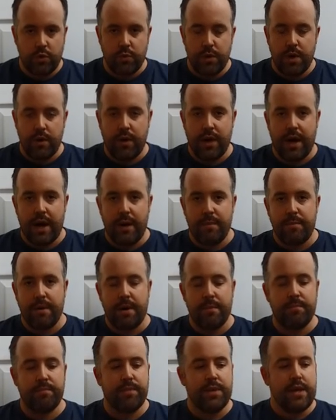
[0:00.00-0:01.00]
or the World Cup.
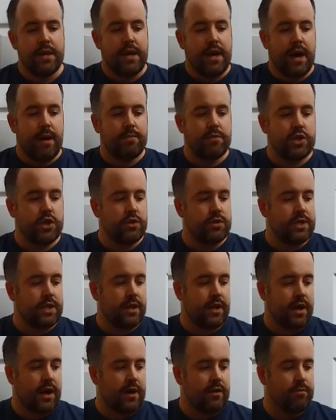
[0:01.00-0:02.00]
I'm I'm
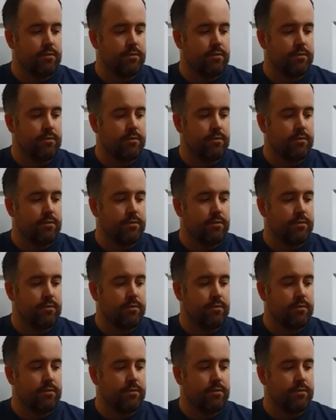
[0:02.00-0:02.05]
shooting kind